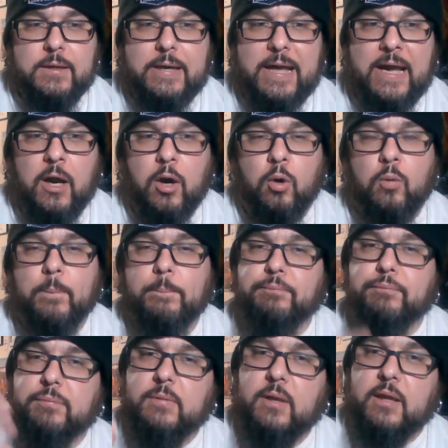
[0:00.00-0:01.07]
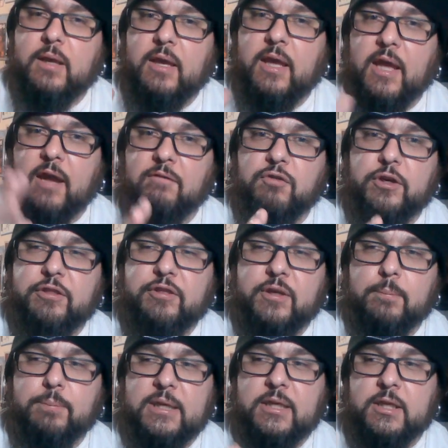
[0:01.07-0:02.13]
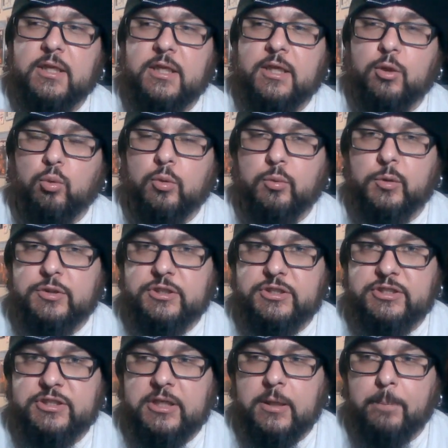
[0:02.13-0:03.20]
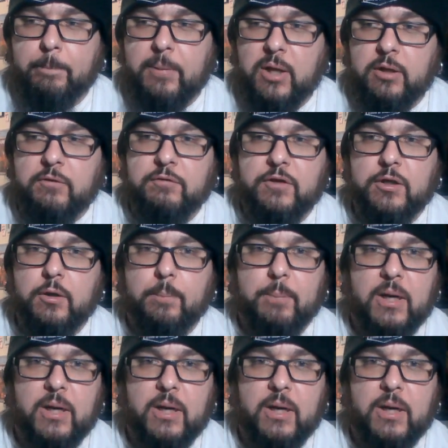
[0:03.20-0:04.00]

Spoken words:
Now, everything being equal with the CM Punk figure,